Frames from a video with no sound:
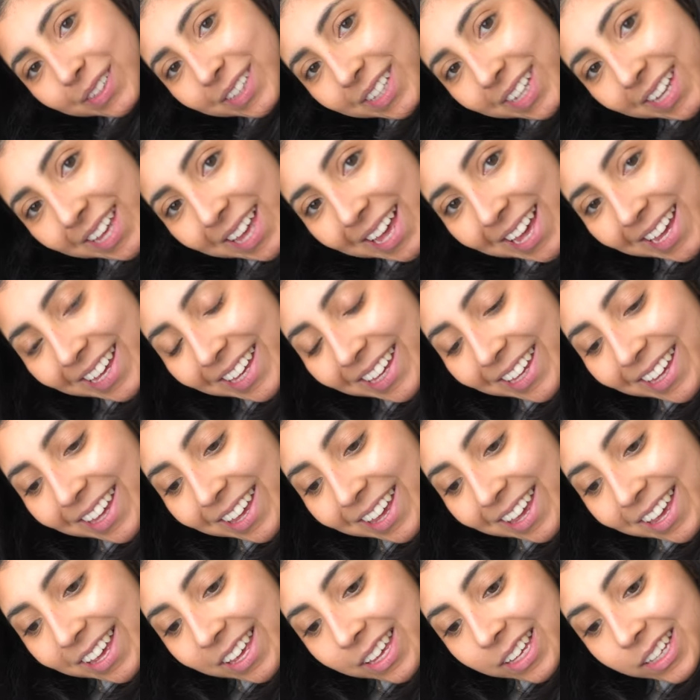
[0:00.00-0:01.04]
the guy.
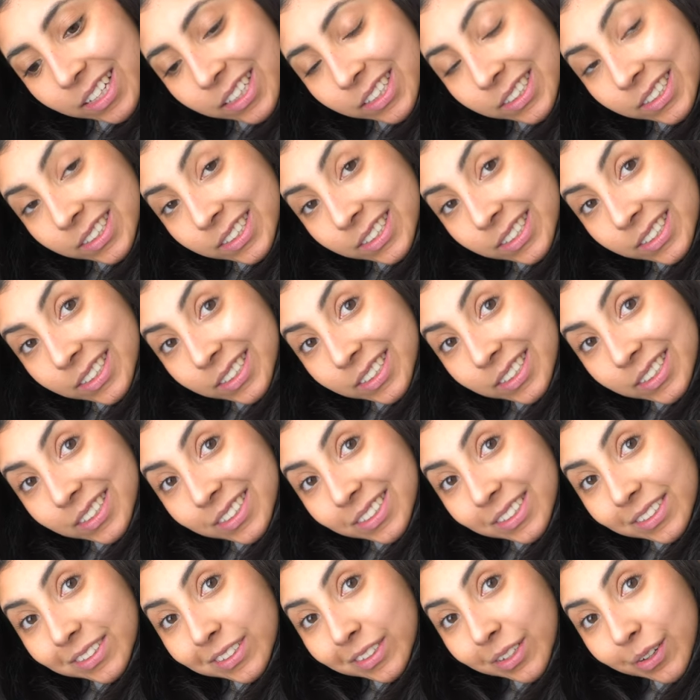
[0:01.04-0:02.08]

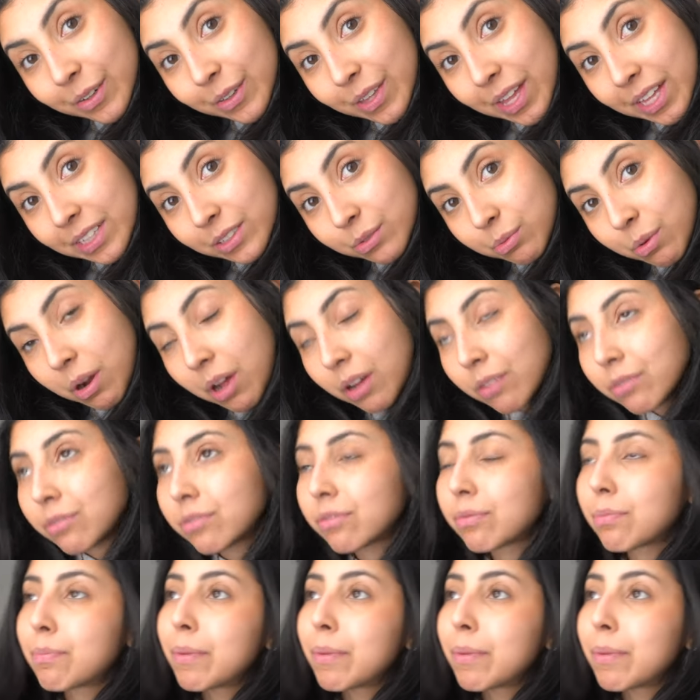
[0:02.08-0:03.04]
So that's rough.